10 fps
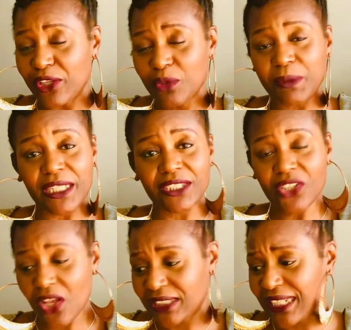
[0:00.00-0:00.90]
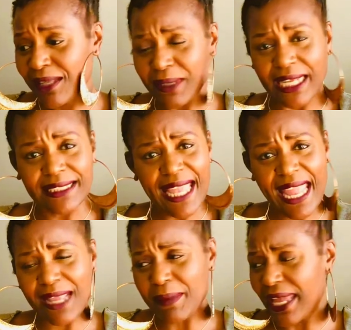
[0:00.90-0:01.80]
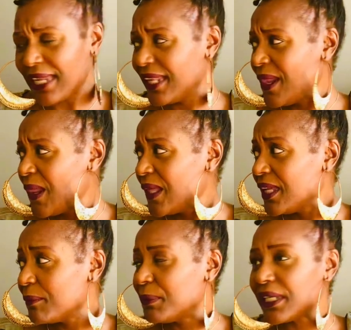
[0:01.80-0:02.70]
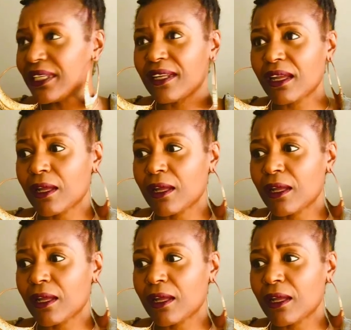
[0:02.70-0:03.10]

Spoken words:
You'll be exhausted. I'm like, dang. But